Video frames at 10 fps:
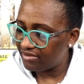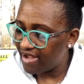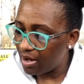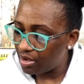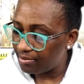of
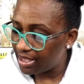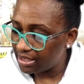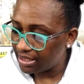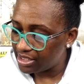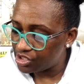our
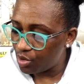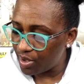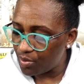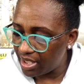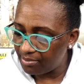ability. So
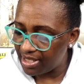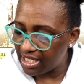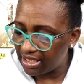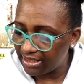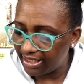we want to be
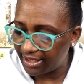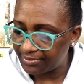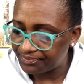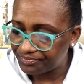clear.